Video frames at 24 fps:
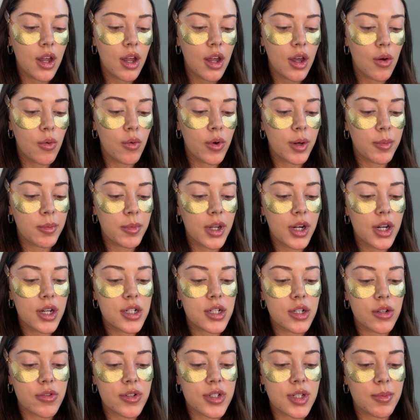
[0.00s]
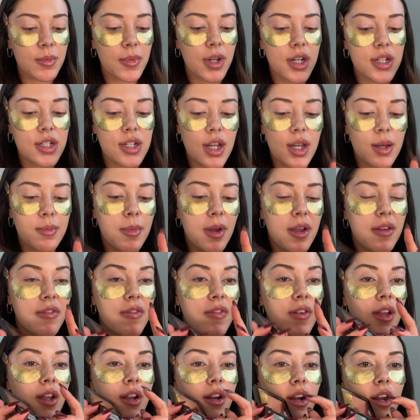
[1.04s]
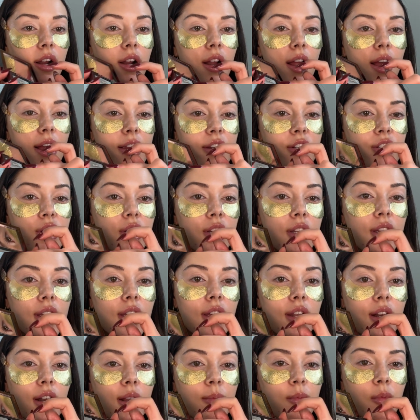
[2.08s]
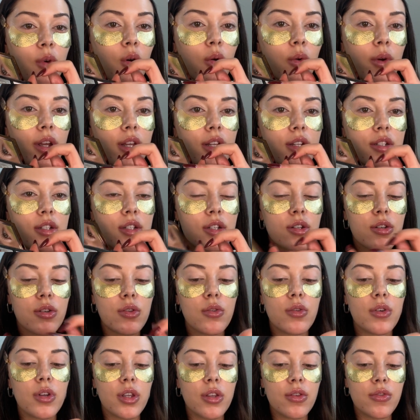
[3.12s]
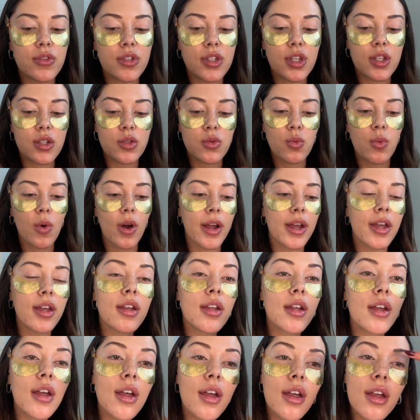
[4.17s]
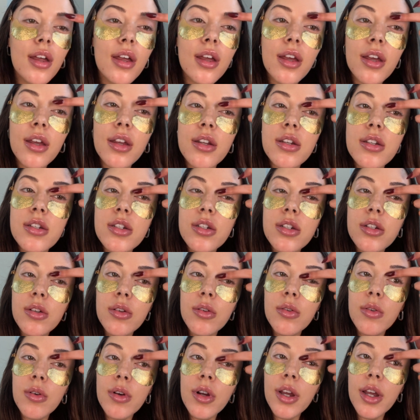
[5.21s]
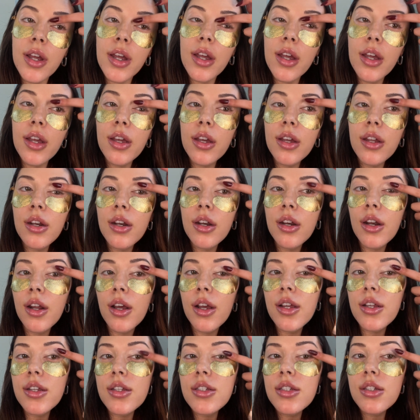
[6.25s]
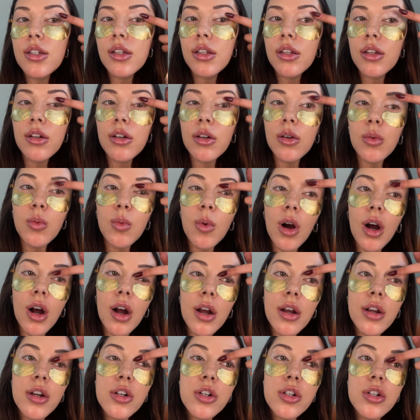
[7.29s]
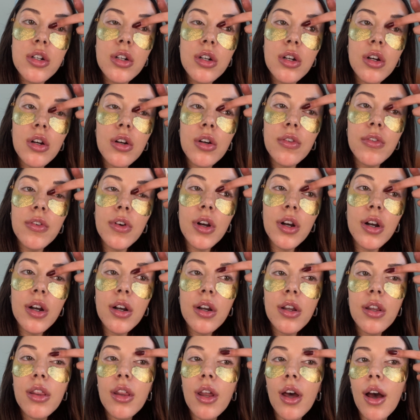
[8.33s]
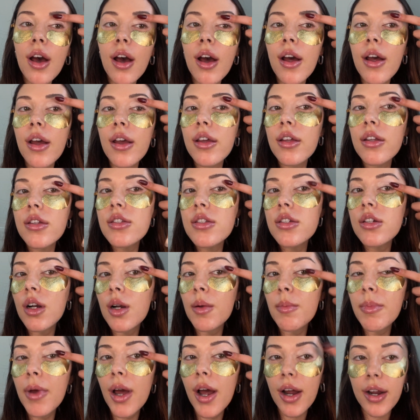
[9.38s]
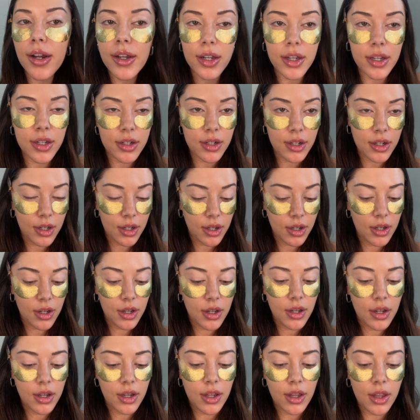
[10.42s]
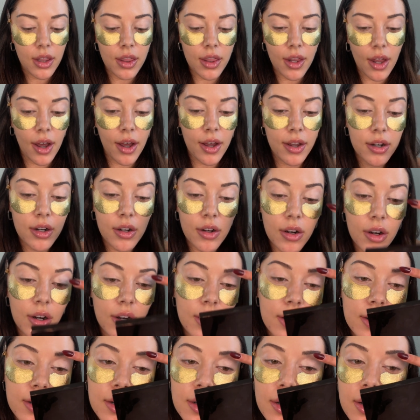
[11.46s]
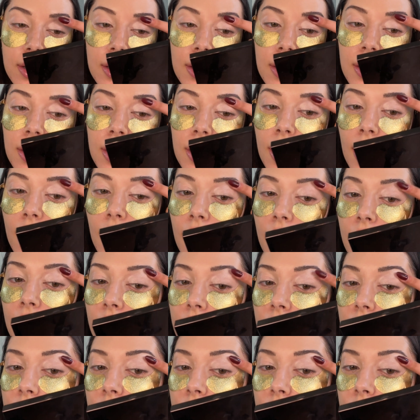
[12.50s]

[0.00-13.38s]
What I'm gonna do is I'm gonna take my finger actually, and I'm going to use this white and do a nice little wash over the eye and start packing that on the eye